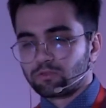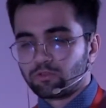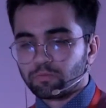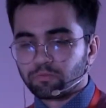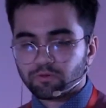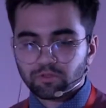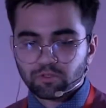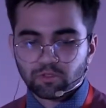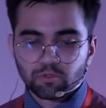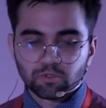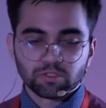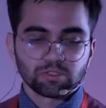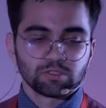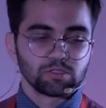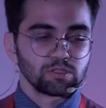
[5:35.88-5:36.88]
to
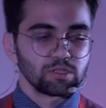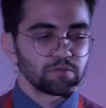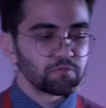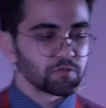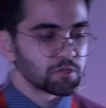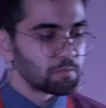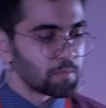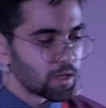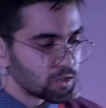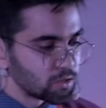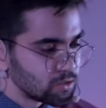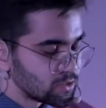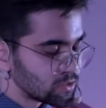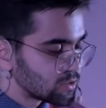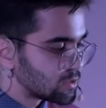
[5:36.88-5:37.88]
produce different
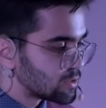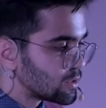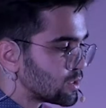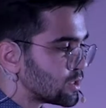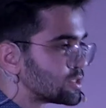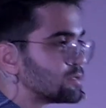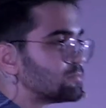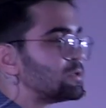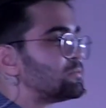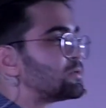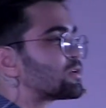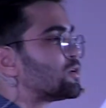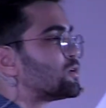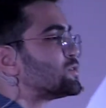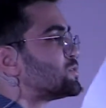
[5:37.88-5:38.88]
melodies, simply
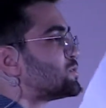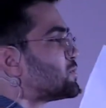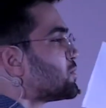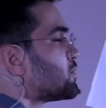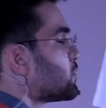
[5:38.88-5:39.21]
because